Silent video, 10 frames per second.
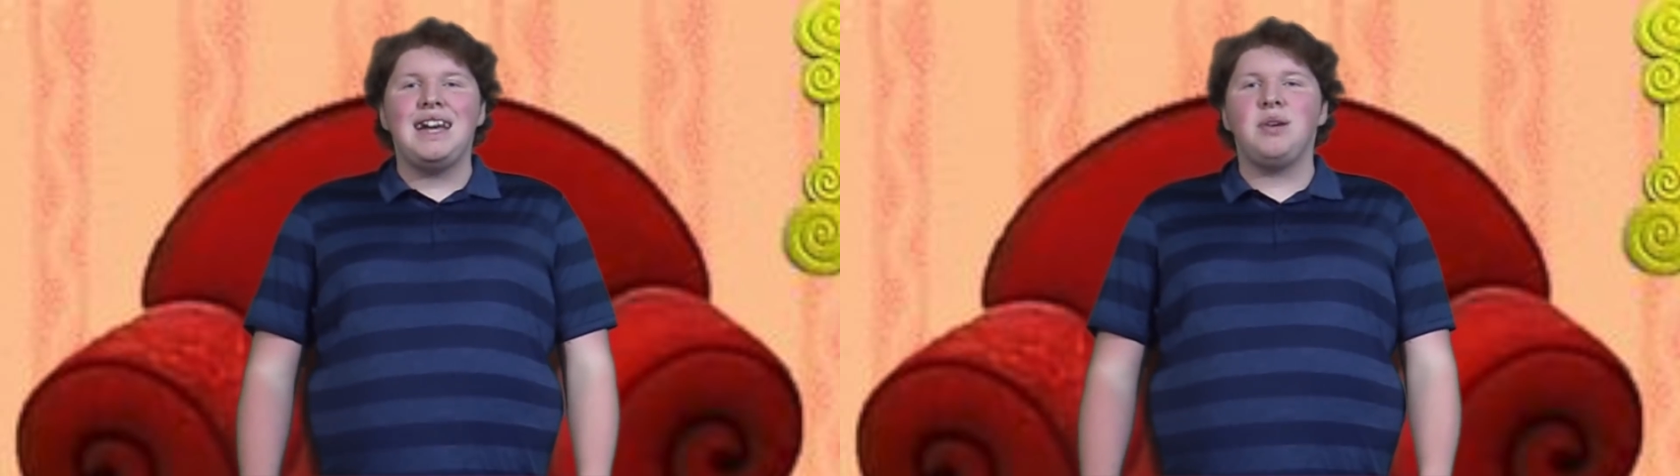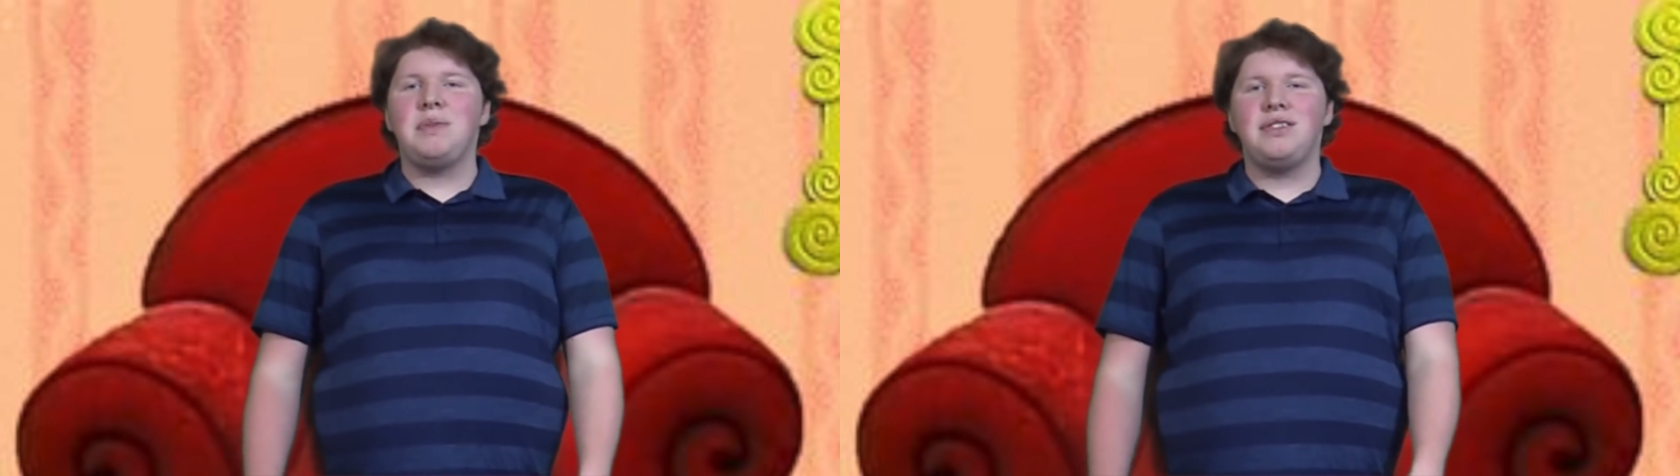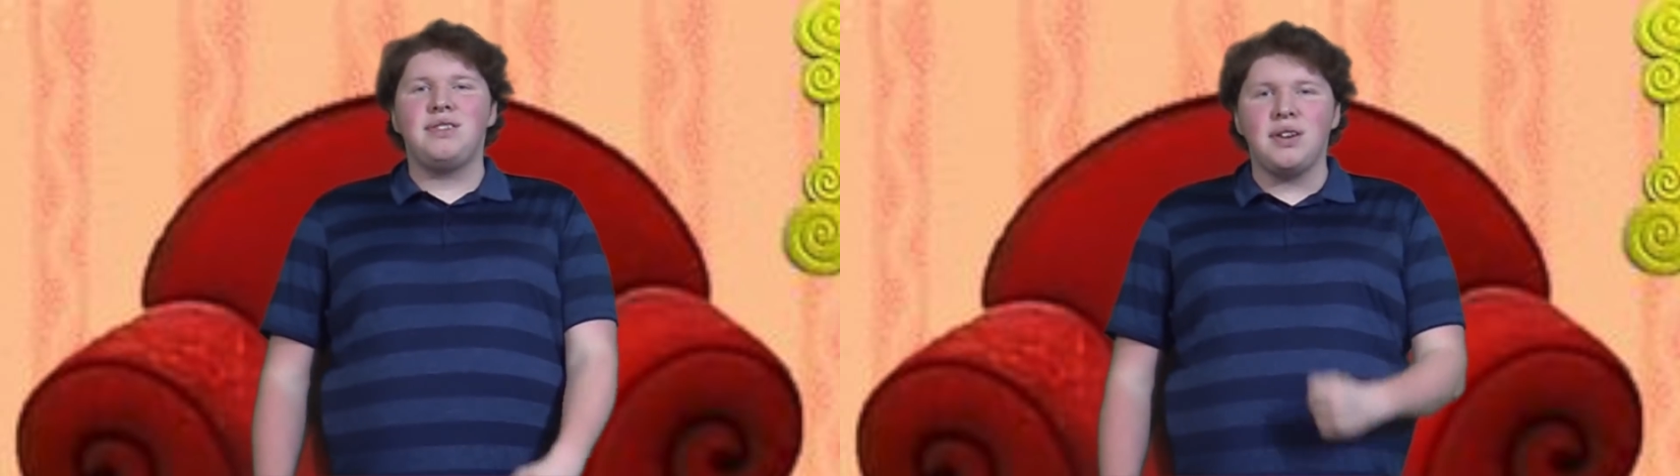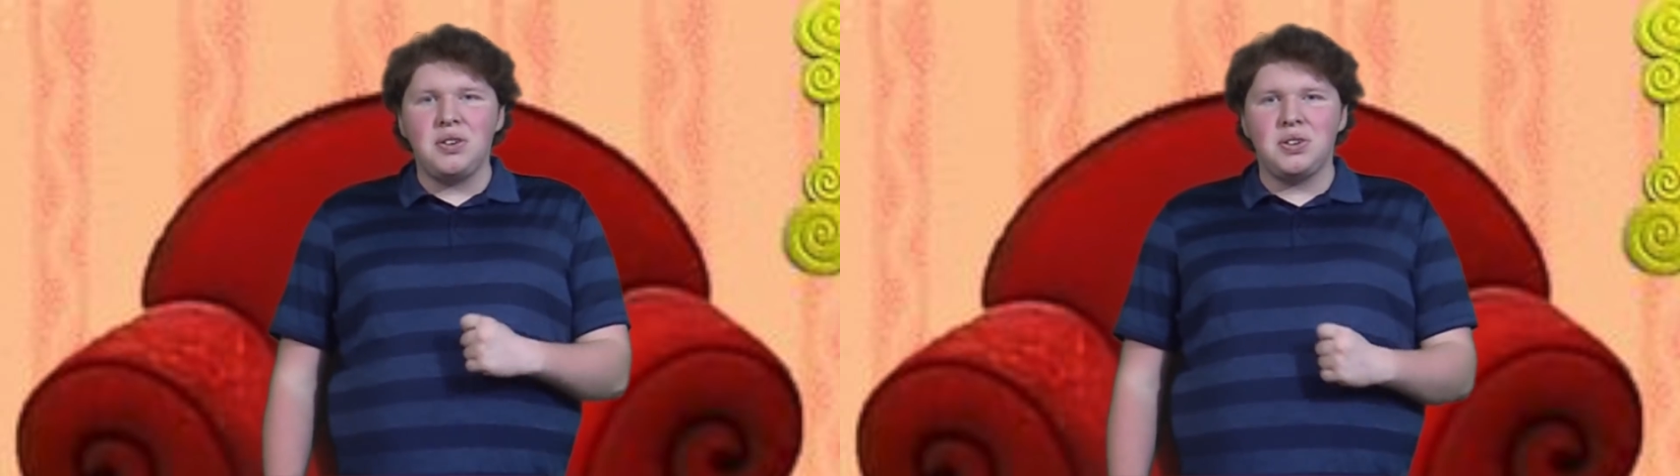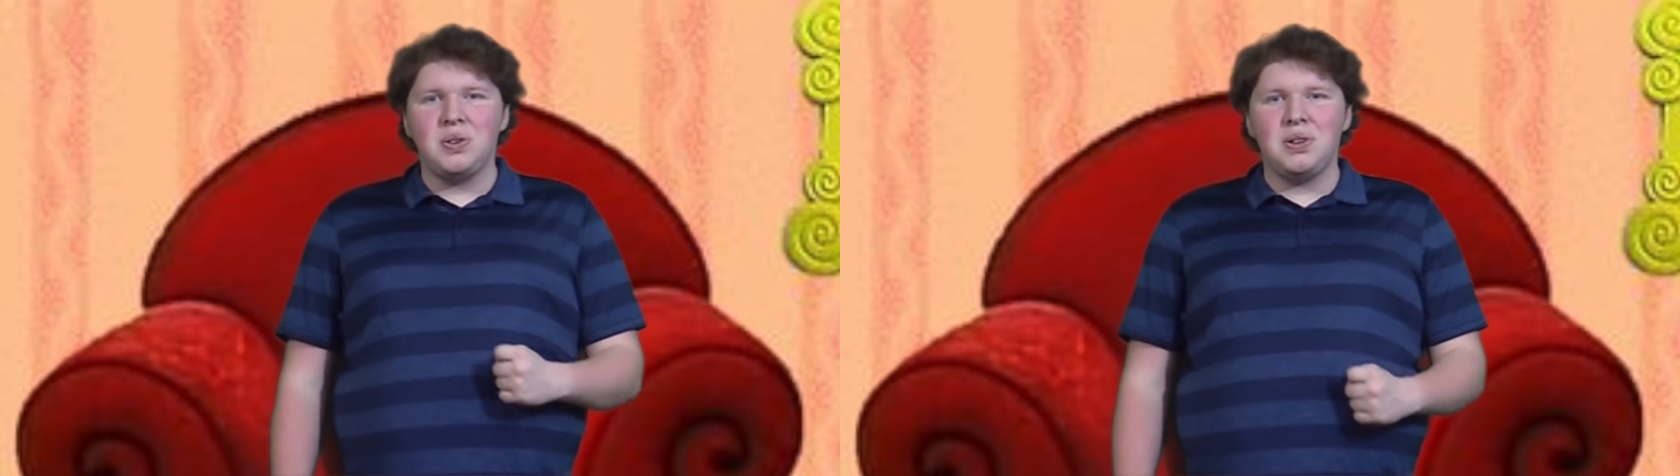It'll be
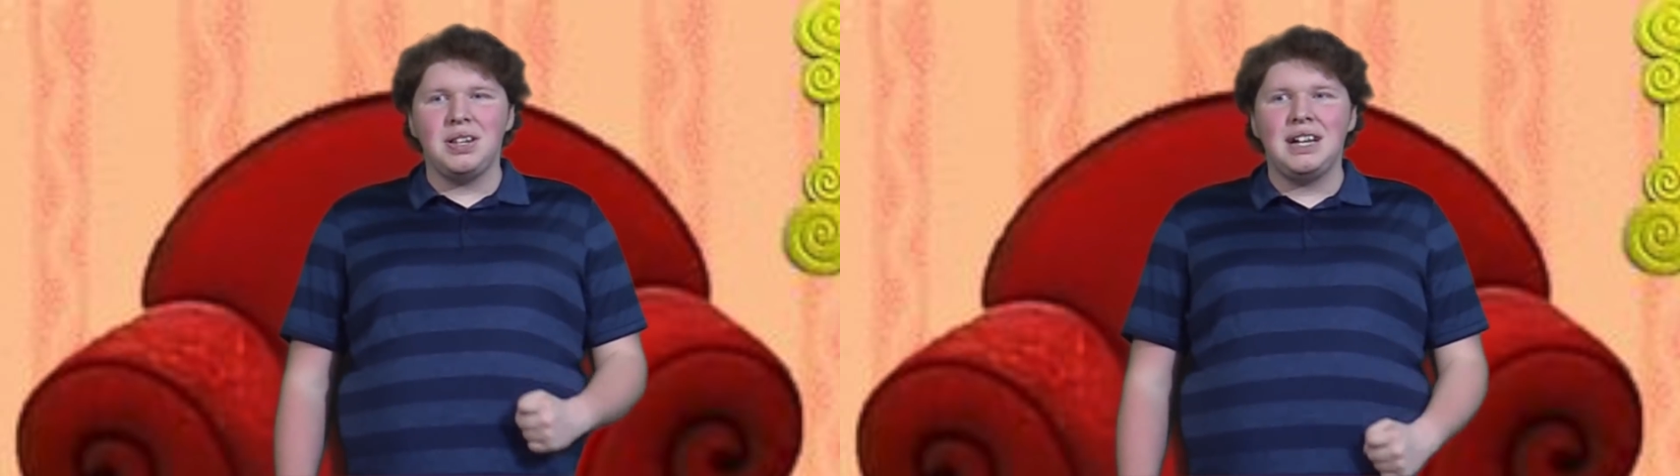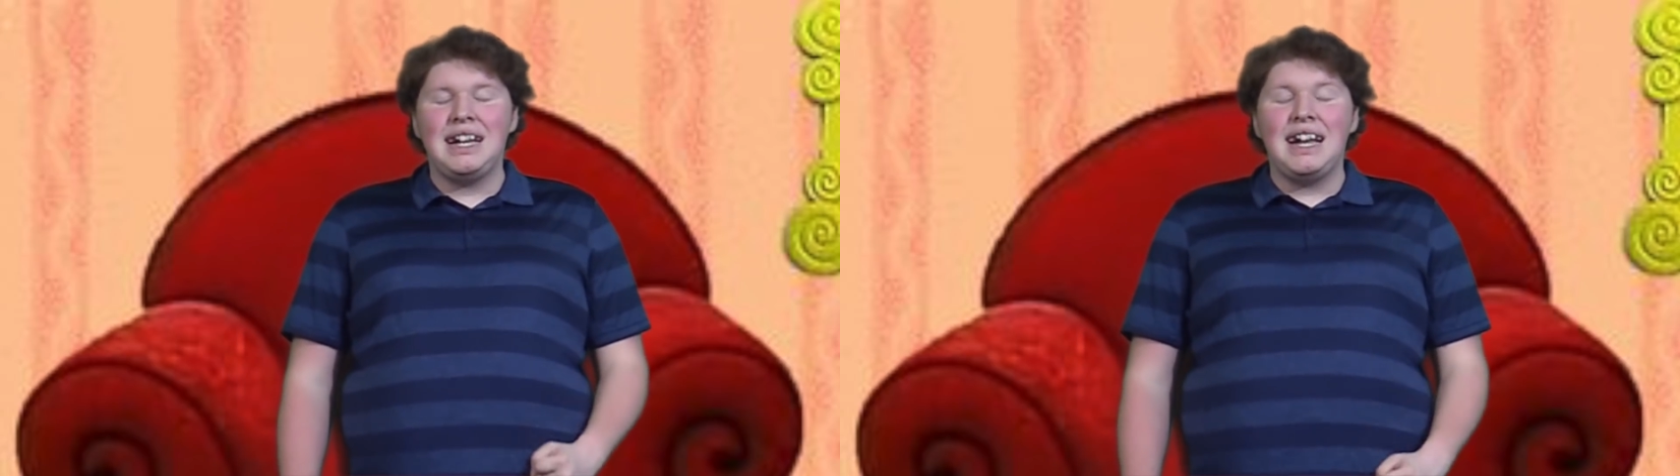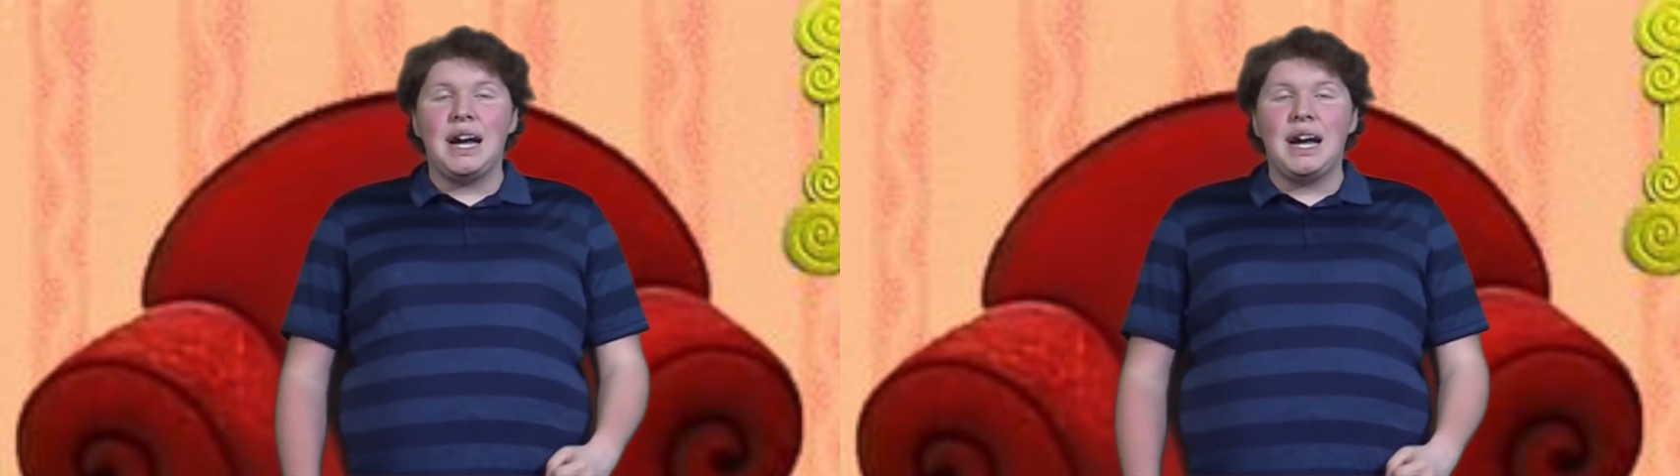so cool,